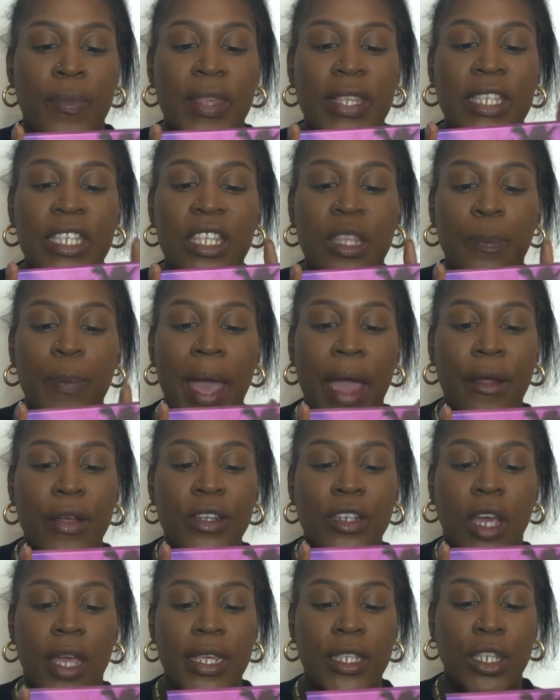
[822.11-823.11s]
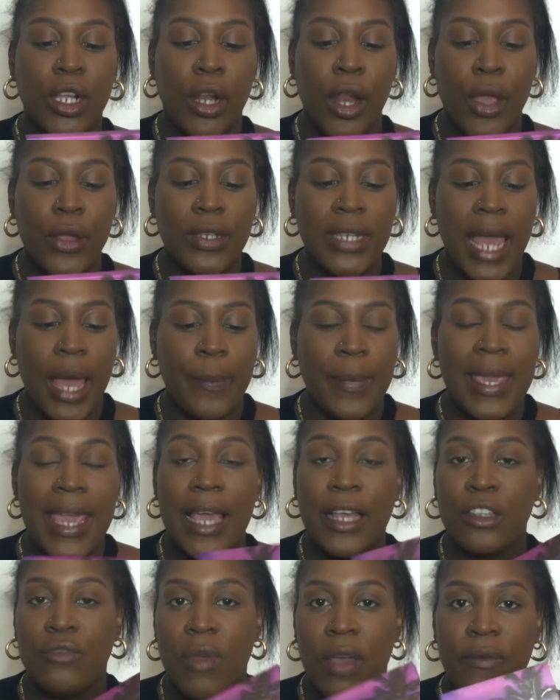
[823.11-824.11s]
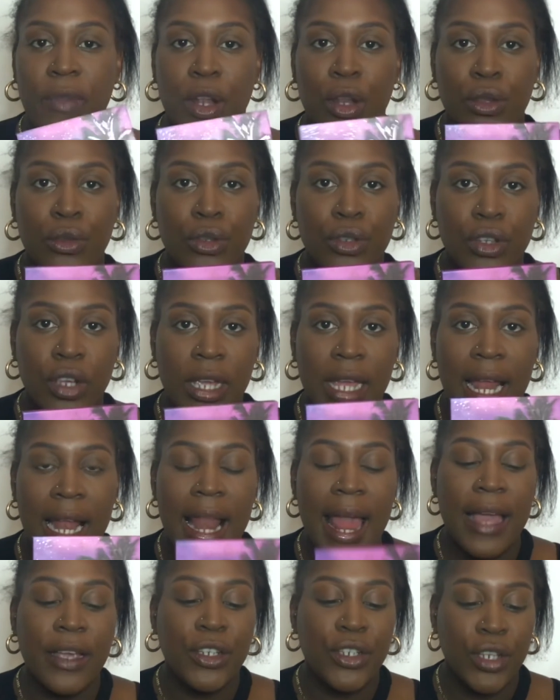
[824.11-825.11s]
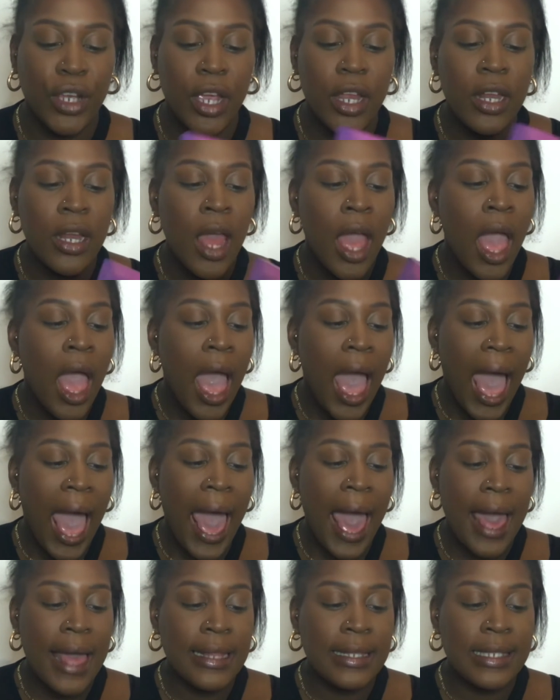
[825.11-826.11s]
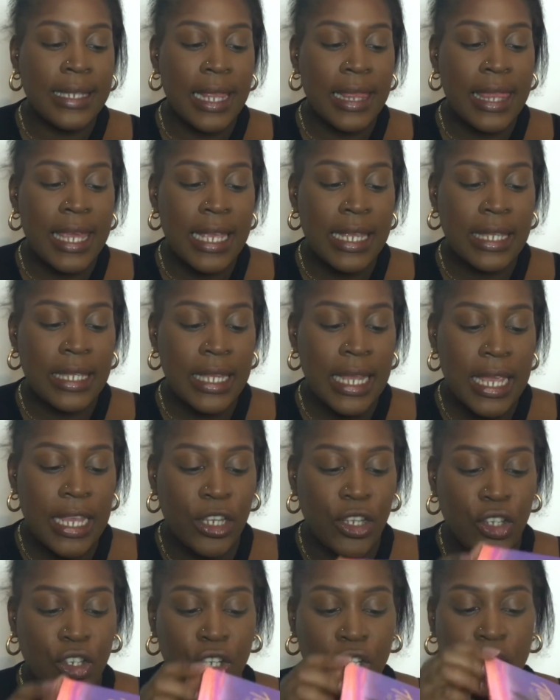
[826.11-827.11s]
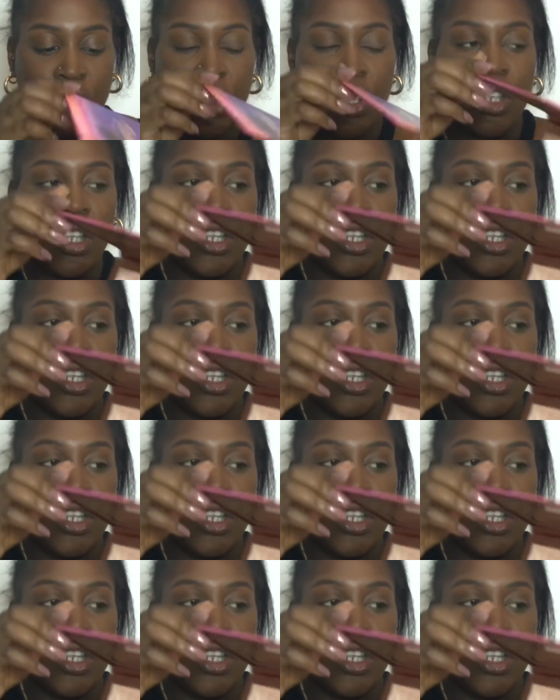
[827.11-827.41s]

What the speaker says: This is the Paradise Glow Tammi X Revolution collection, and this is just